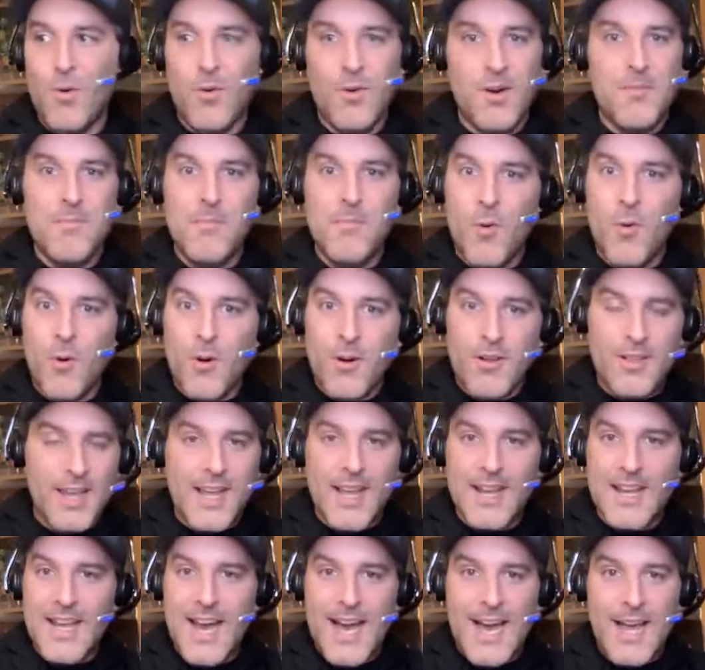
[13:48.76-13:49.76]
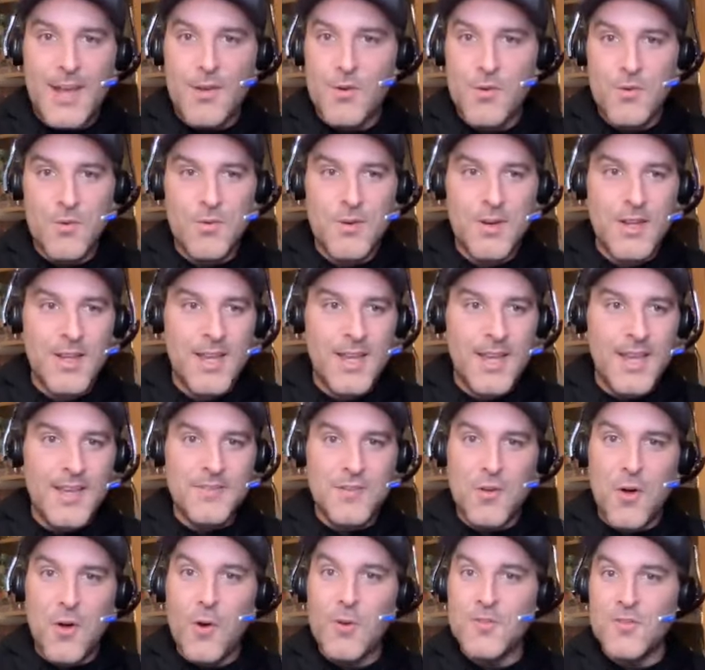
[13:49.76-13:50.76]
more and more like a guy who
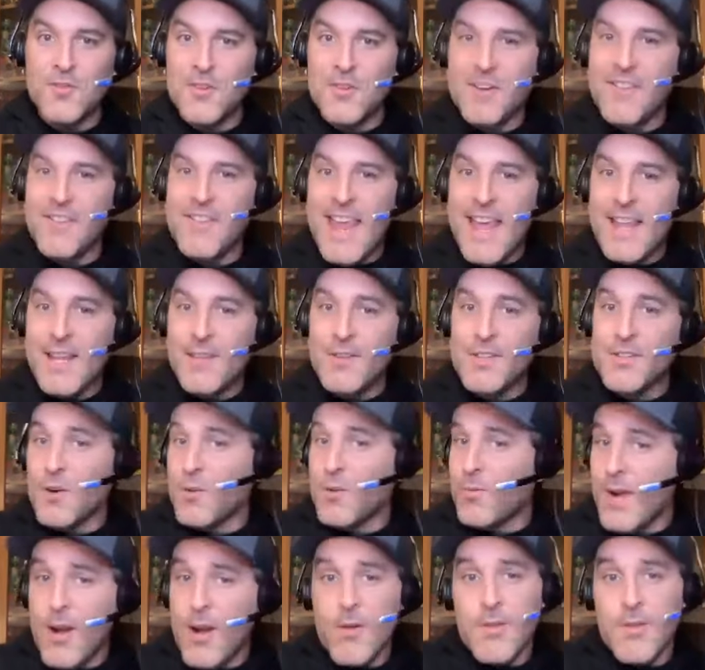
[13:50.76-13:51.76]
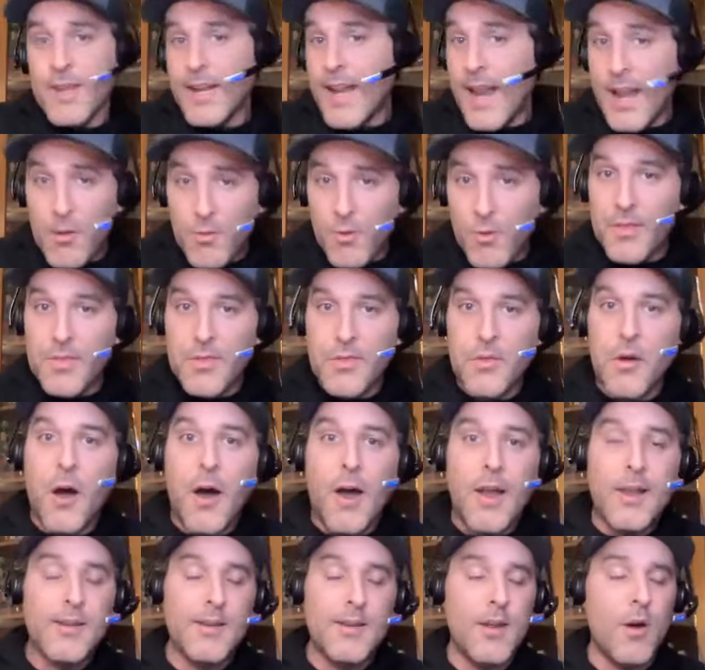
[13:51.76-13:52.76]
is closer to the end of his career than anyone
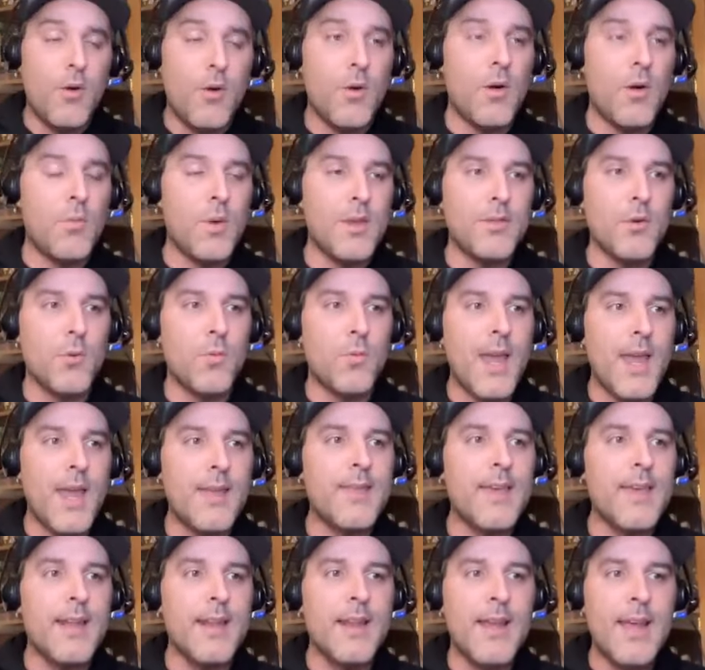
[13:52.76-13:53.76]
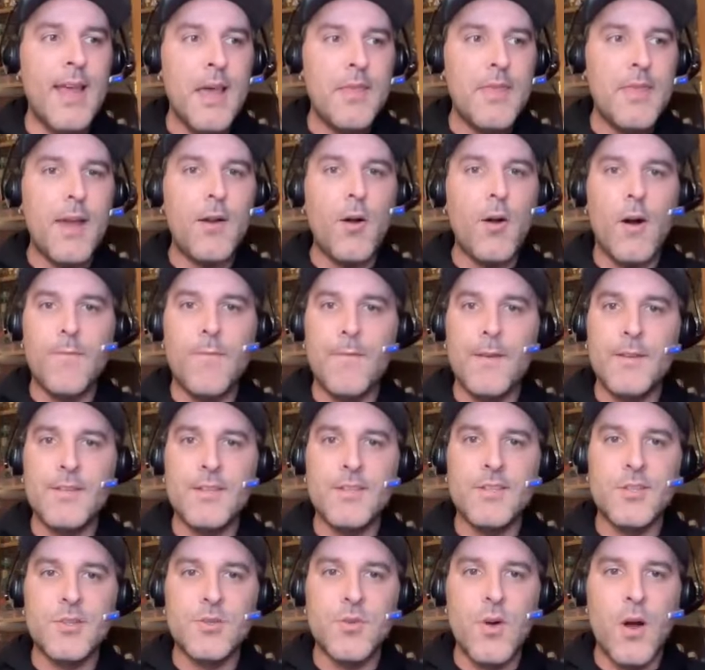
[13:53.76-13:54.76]
thought, you know, uh, with the way that that offense
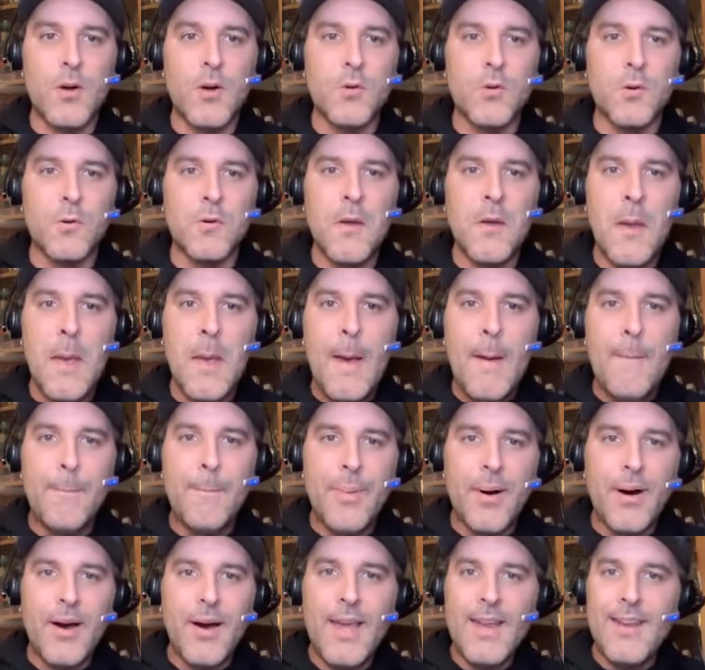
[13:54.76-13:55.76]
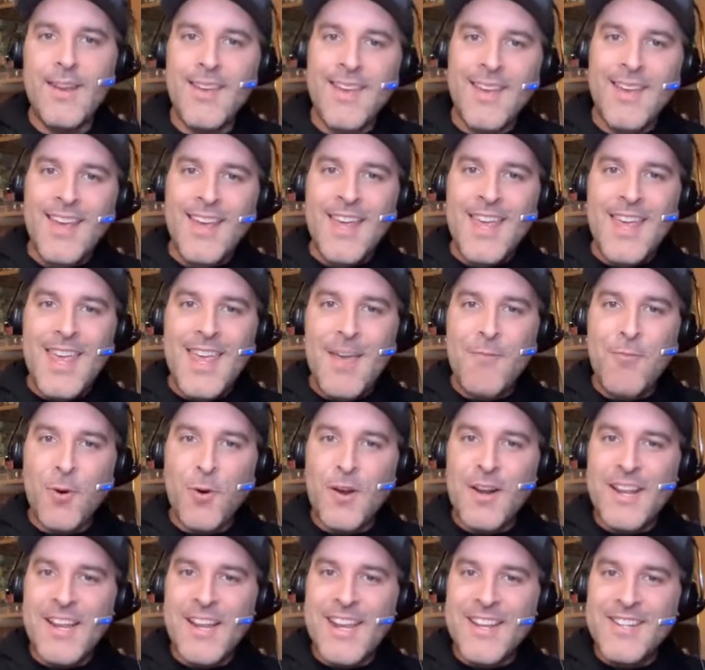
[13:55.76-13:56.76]
has struggled. But if we're
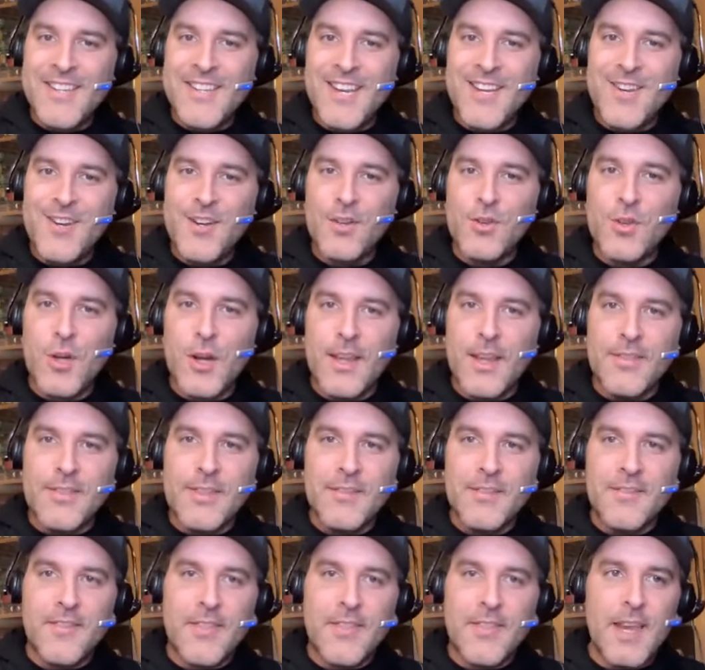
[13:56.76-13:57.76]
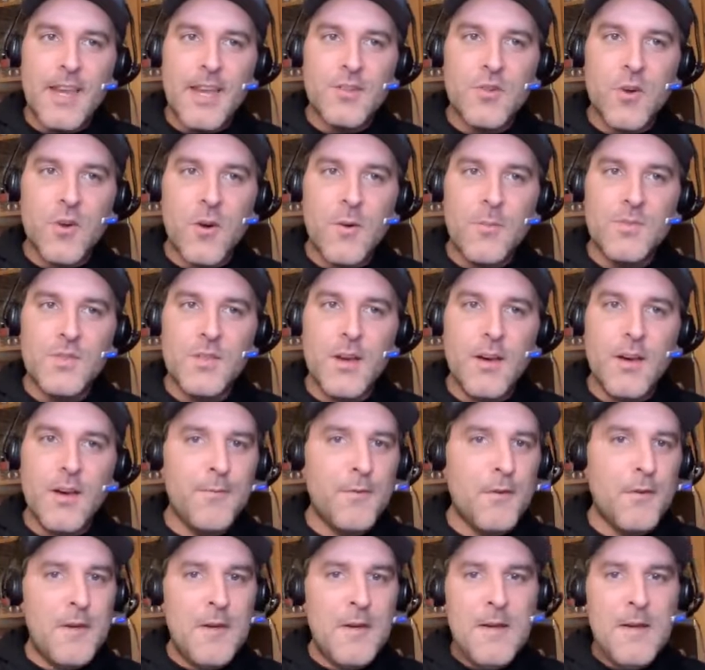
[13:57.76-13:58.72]
going to continue to look at this thing in terms of